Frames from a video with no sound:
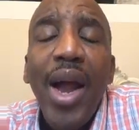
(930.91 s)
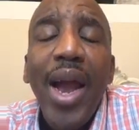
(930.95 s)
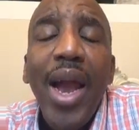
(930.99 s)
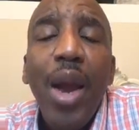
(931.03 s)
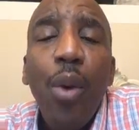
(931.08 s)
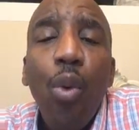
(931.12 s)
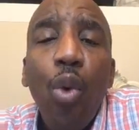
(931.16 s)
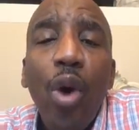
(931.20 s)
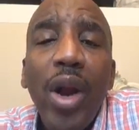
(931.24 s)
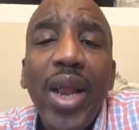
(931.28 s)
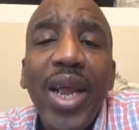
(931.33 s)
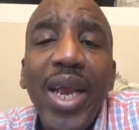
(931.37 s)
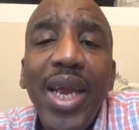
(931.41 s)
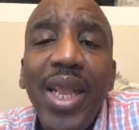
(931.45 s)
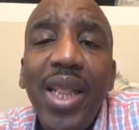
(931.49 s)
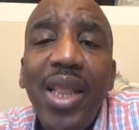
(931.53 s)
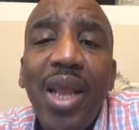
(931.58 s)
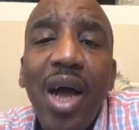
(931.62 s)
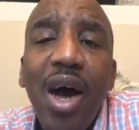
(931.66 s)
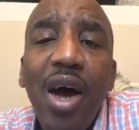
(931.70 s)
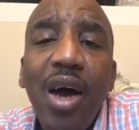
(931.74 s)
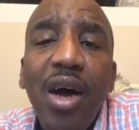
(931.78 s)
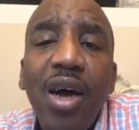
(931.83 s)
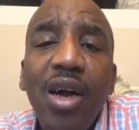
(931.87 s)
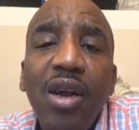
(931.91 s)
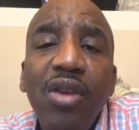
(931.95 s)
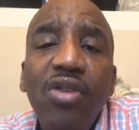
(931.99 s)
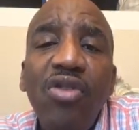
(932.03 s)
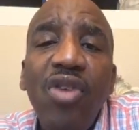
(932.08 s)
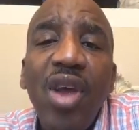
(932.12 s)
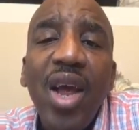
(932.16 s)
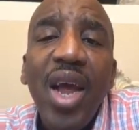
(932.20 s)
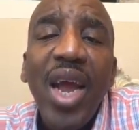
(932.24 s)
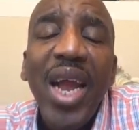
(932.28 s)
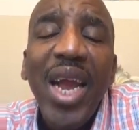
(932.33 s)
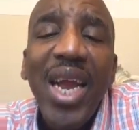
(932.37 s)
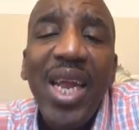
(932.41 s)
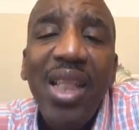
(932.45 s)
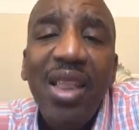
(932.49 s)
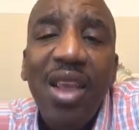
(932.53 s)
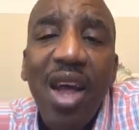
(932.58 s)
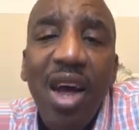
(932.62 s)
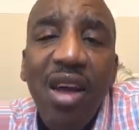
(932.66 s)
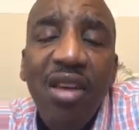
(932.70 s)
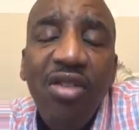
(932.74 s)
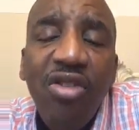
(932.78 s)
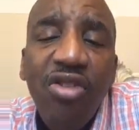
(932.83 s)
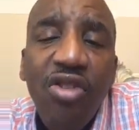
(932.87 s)
And what he does, he
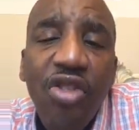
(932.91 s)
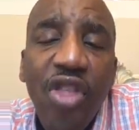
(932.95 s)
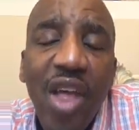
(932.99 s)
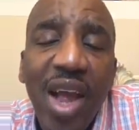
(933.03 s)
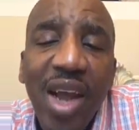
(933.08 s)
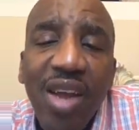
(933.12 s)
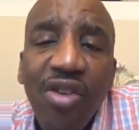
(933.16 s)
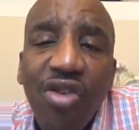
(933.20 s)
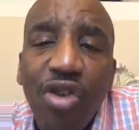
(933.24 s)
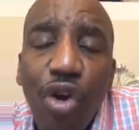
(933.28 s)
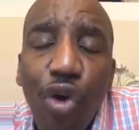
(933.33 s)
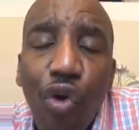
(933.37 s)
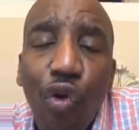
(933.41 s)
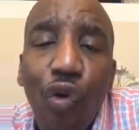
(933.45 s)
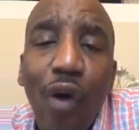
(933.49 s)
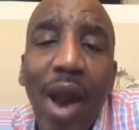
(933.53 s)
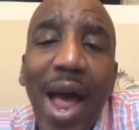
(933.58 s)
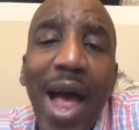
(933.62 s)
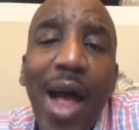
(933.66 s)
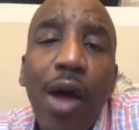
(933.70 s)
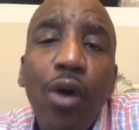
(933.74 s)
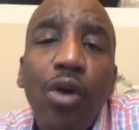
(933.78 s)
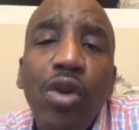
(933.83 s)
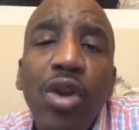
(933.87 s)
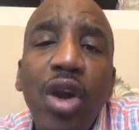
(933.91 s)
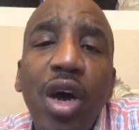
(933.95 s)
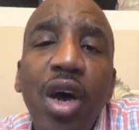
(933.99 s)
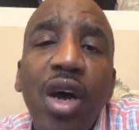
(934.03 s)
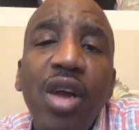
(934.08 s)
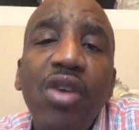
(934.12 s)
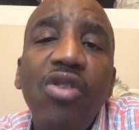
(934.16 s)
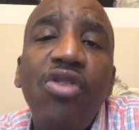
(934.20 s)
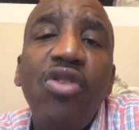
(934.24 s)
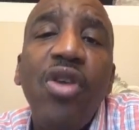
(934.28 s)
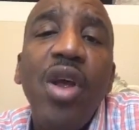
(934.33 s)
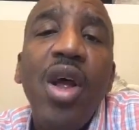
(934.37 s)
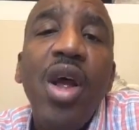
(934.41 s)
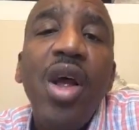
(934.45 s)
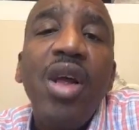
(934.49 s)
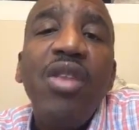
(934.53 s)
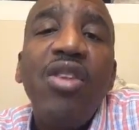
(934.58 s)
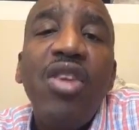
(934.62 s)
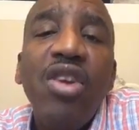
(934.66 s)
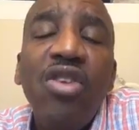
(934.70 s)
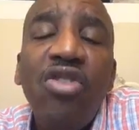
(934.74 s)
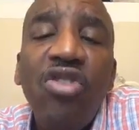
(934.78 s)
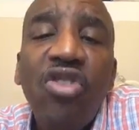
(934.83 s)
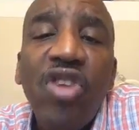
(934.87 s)
does things around us
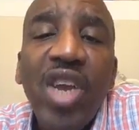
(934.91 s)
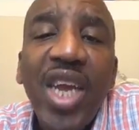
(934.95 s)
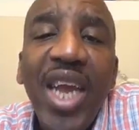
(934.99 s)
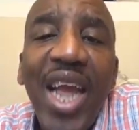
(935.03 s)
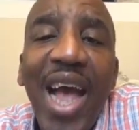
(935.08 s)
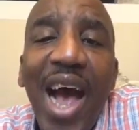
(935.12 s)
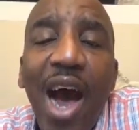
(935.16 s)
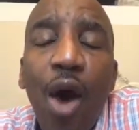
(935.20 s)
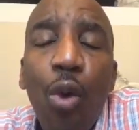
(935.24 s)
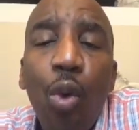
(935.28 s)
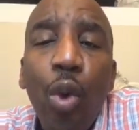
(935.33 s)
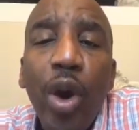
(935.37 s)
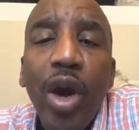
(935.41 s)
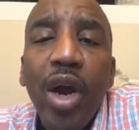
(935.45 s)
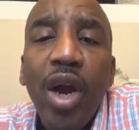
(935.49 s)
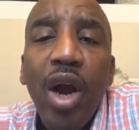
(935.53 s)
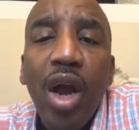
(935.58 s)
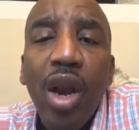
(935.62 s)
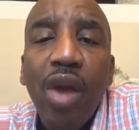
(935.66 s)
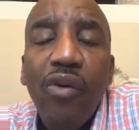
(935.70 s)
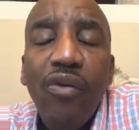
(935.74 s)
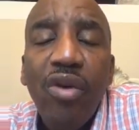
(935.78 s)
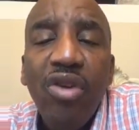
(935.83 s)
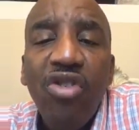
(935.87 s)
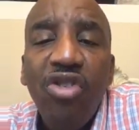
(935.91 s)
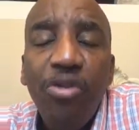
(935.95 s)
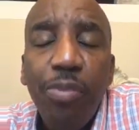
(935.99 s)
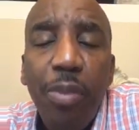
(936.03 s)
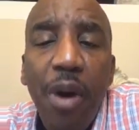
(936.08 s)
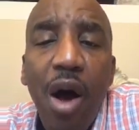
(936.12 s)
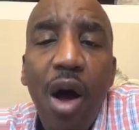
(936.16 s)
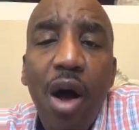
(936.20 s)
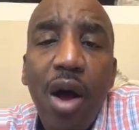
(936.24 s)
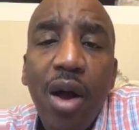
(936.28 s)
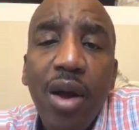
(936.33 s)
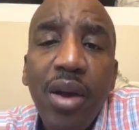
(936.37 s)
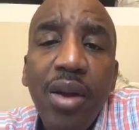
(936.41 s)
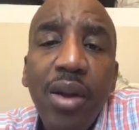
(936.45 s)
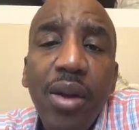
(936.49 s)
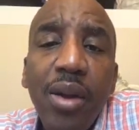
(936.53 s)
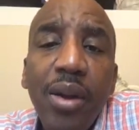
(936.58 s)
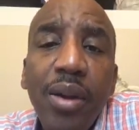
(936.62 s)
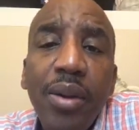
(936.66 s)
to see how we're going to respond.